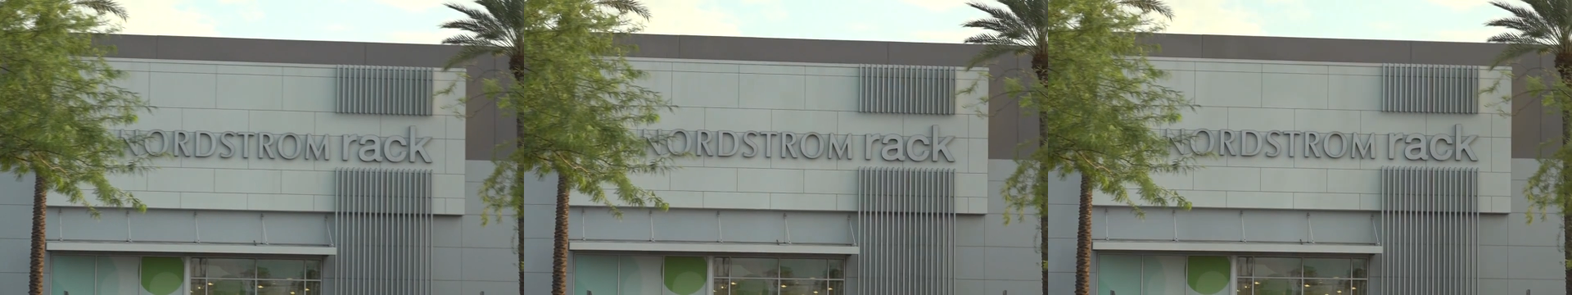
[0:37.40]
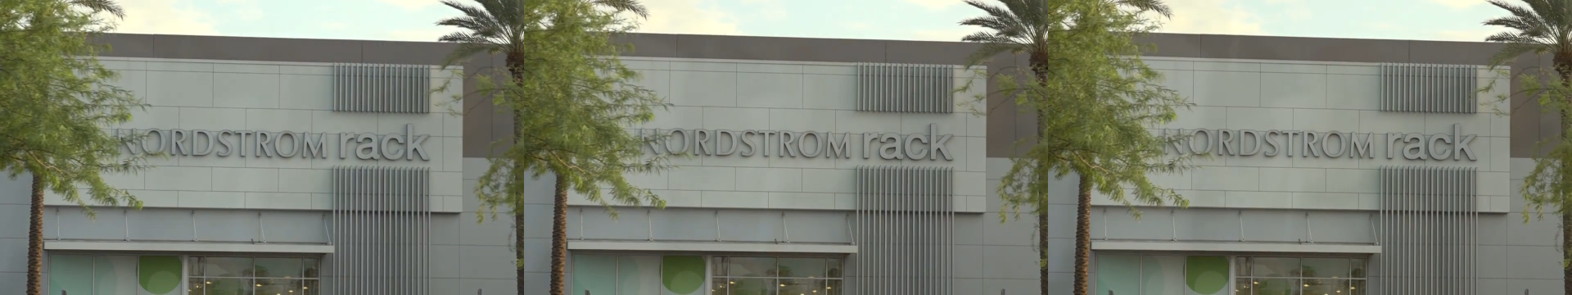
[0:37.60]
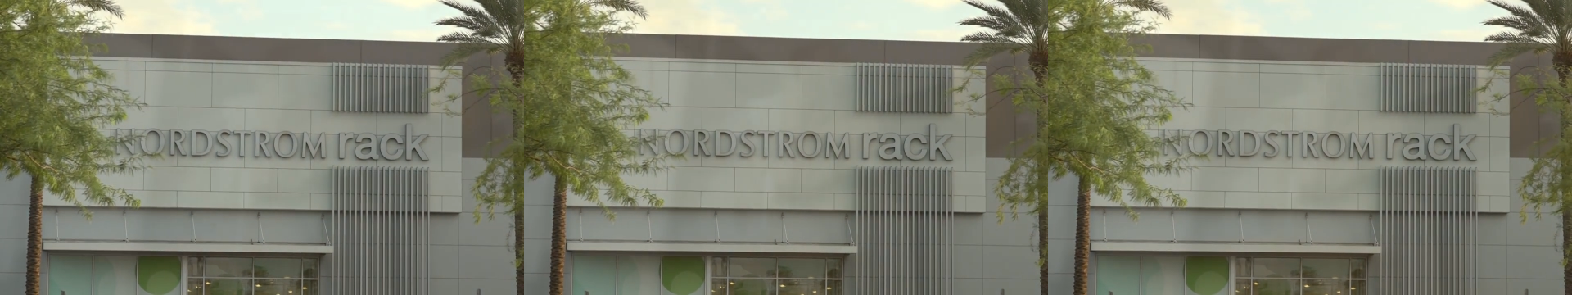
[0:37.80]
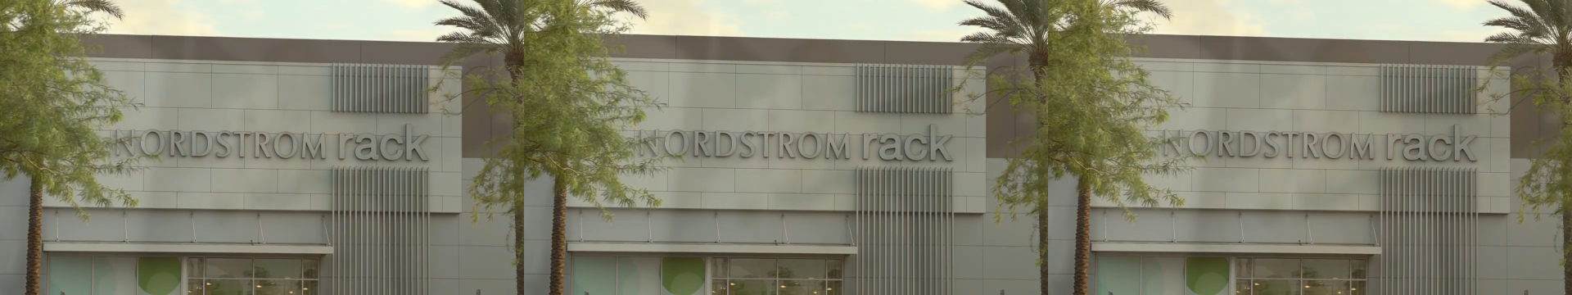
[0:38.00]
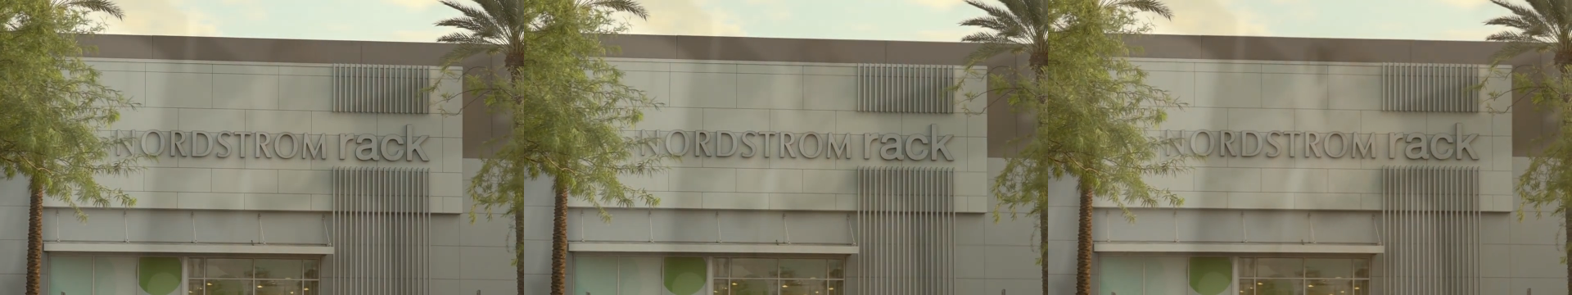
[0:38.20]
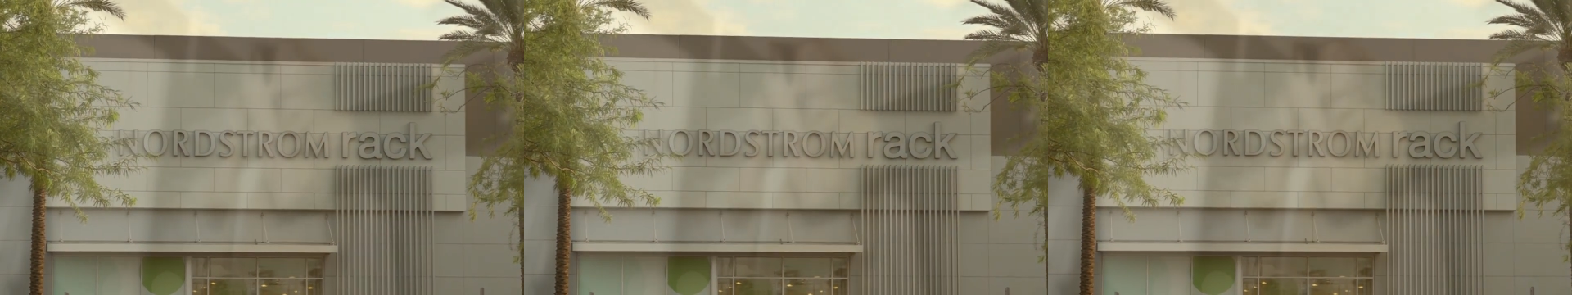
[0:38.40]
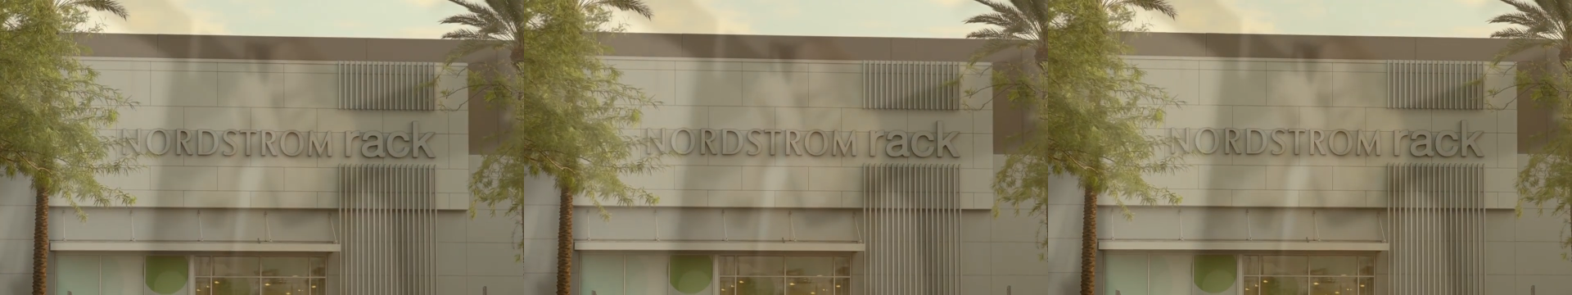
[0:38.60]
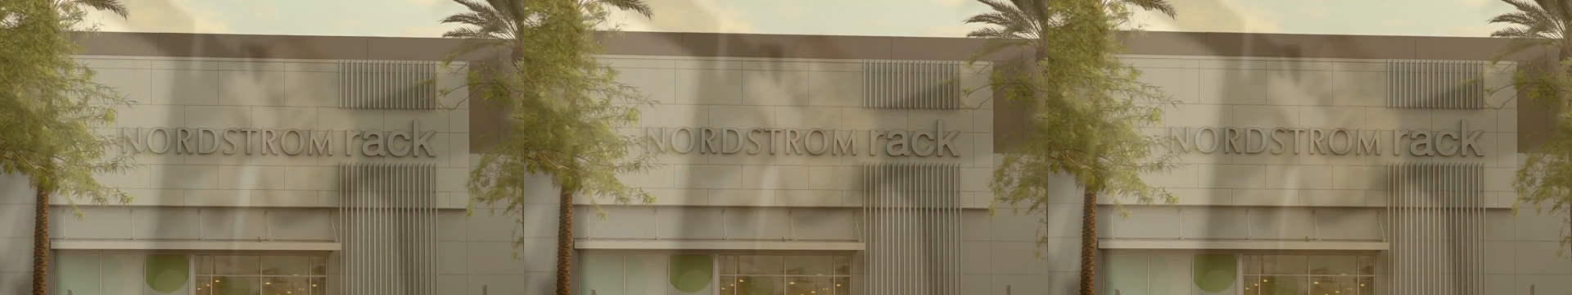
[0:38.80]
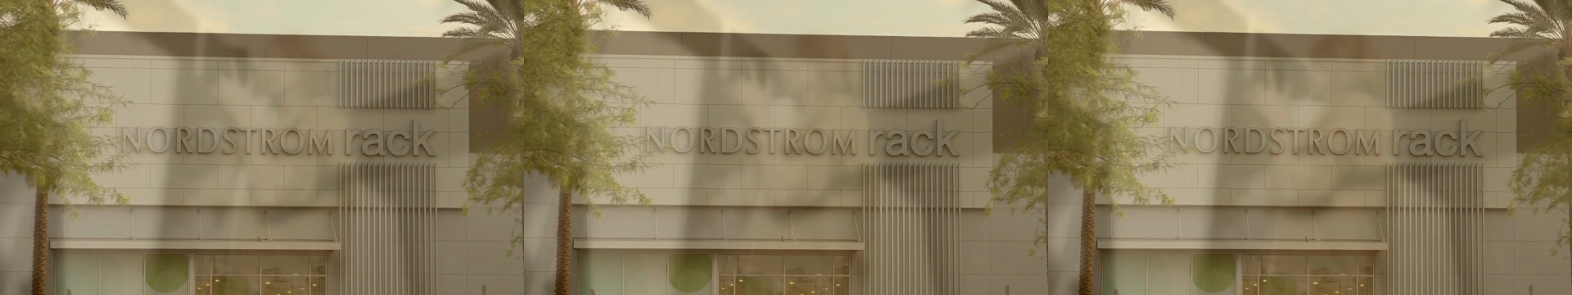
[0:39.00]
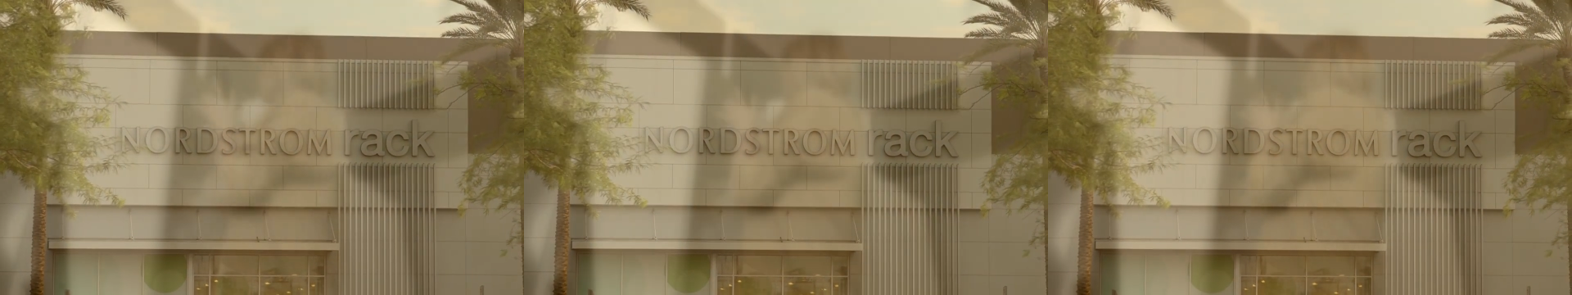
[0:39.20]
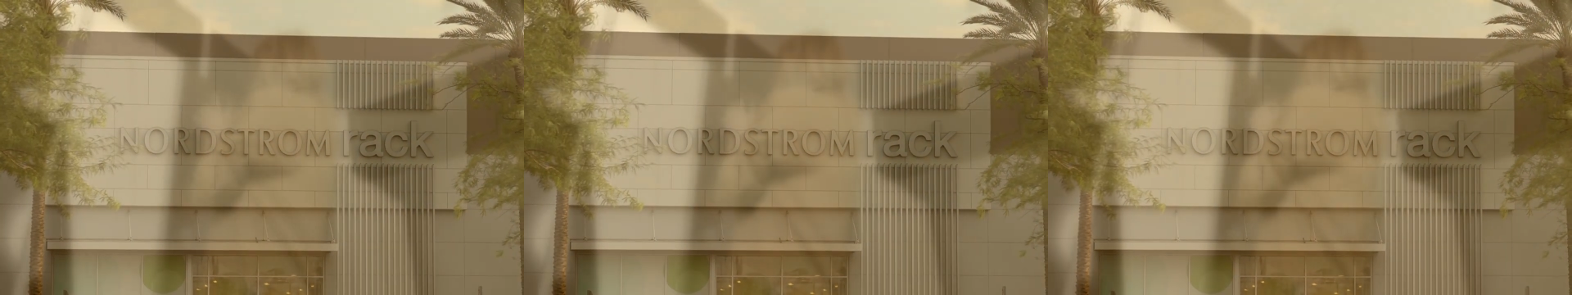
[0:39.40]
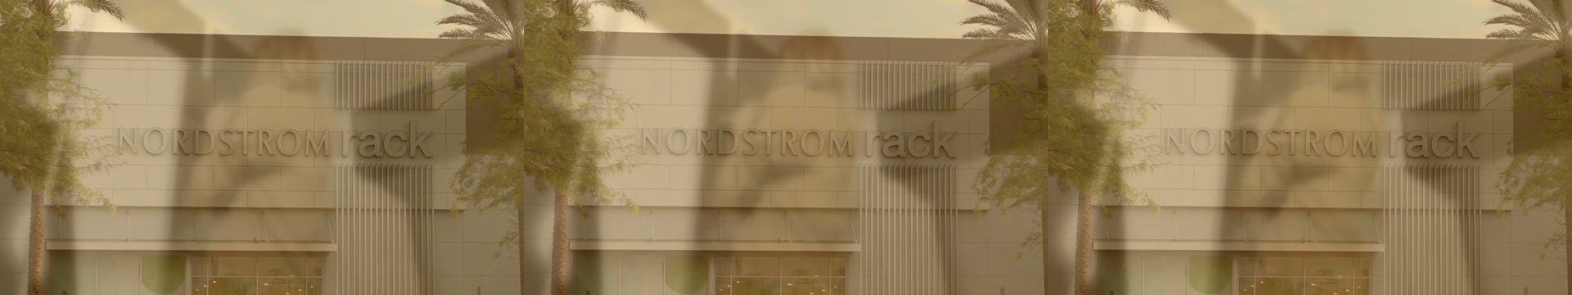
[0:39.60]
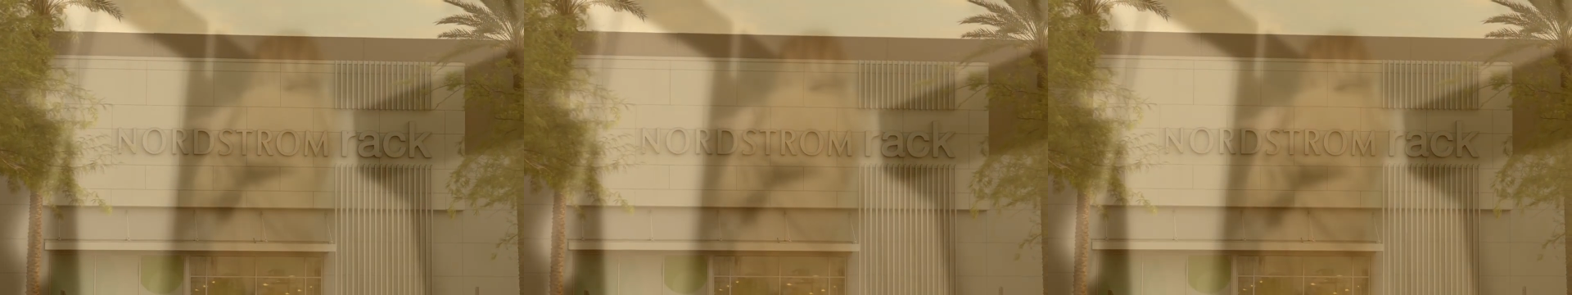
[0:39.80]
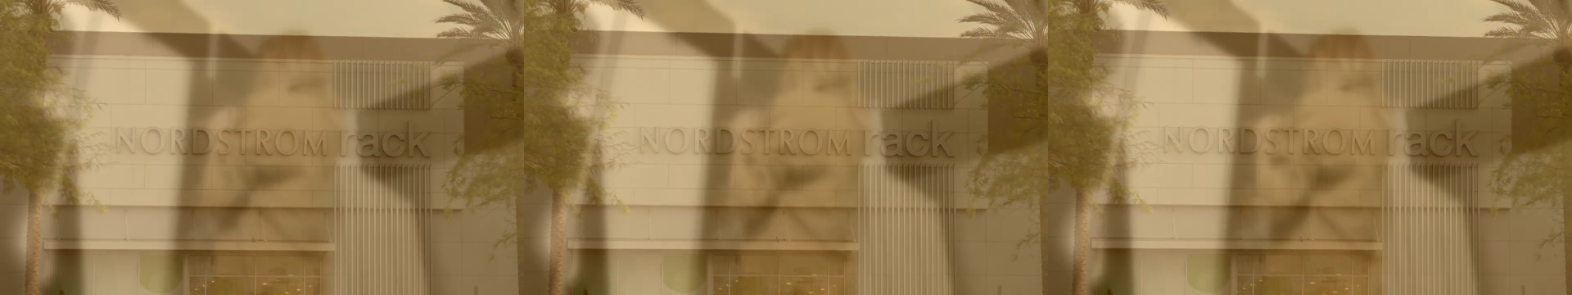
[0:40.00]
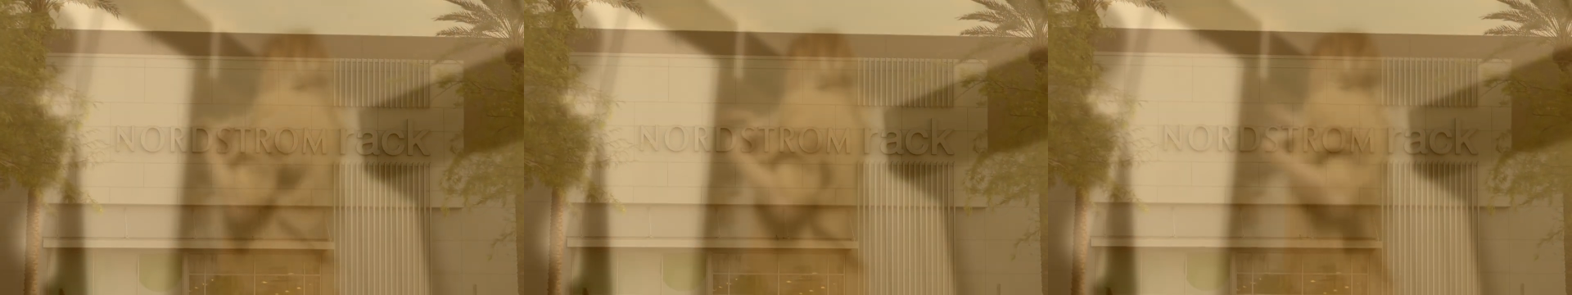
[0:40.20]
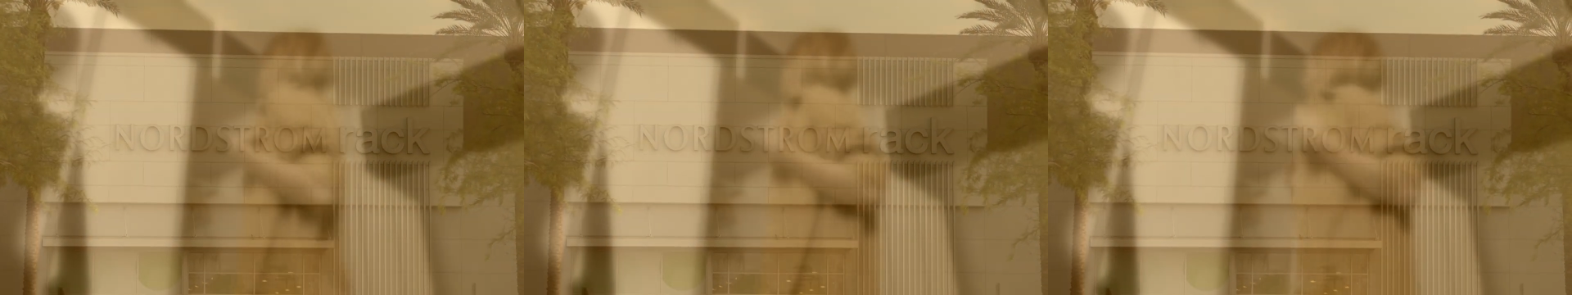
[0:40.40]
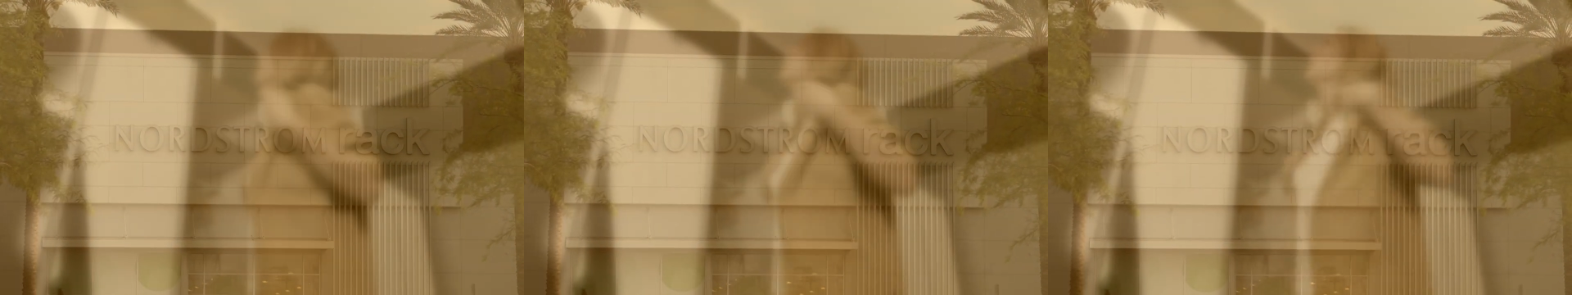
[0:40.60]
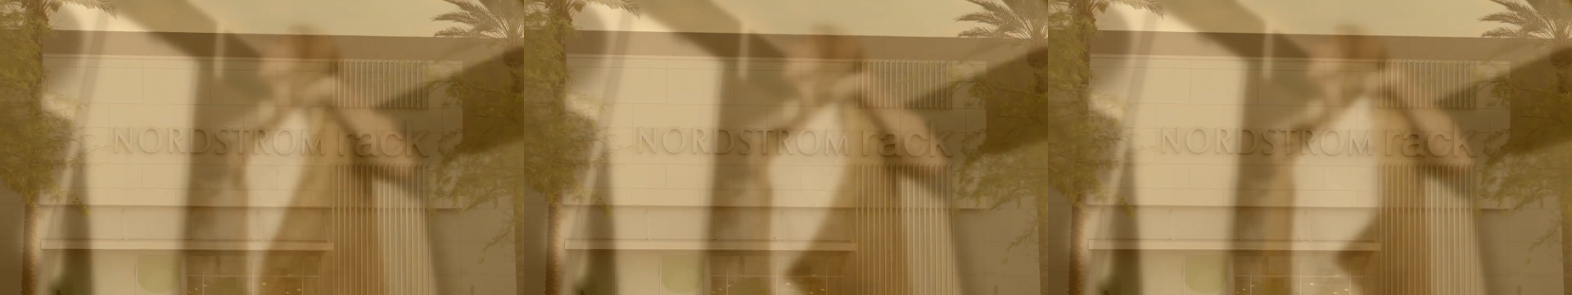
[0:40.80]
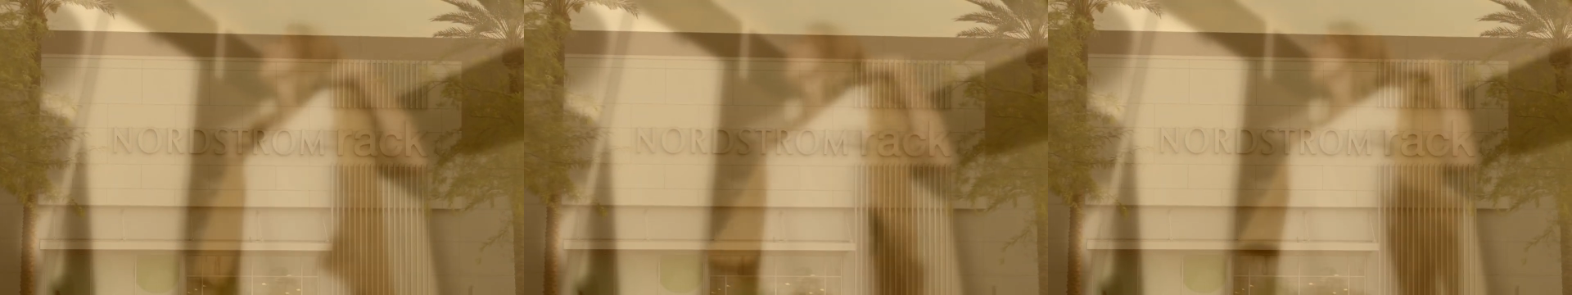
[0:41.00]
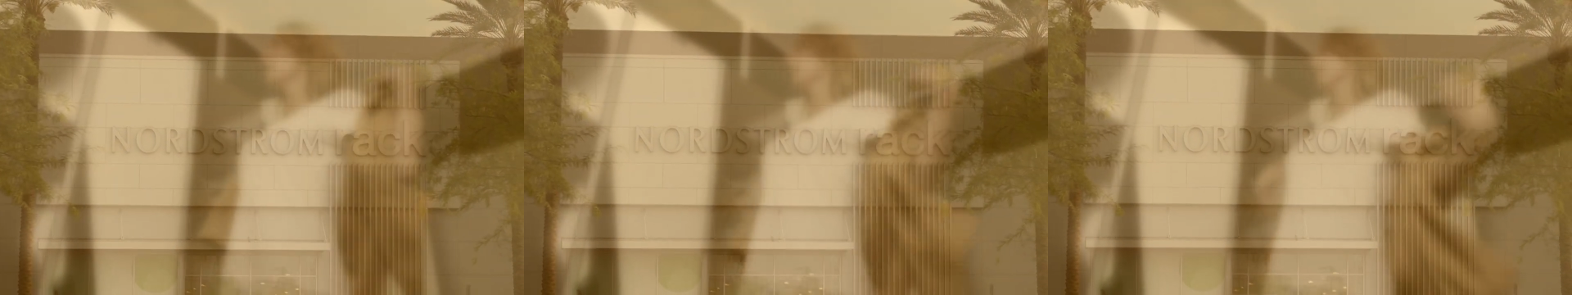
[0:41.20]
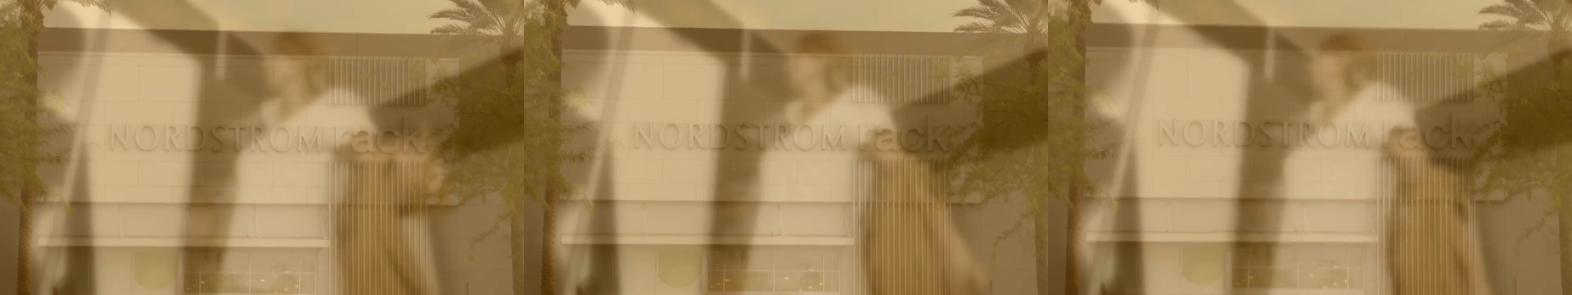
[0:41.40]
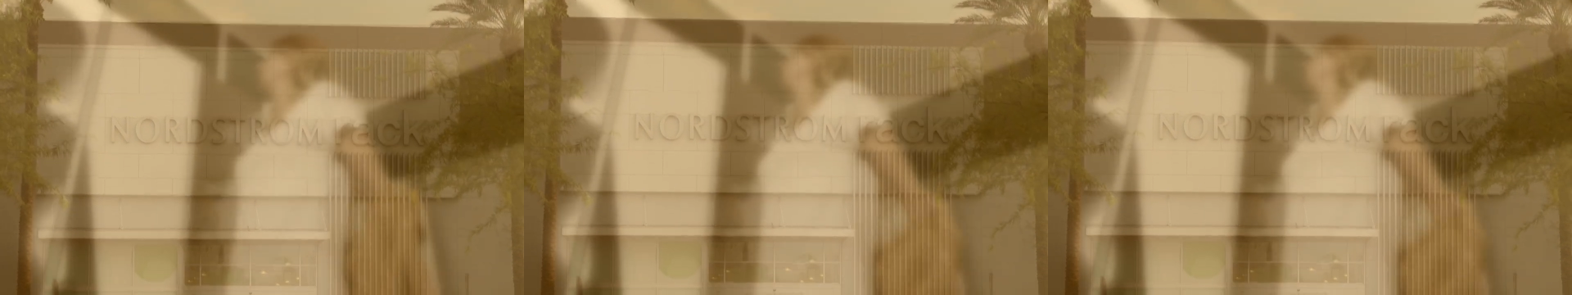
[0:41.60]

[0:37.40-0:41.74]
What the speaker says: (no speaker visible)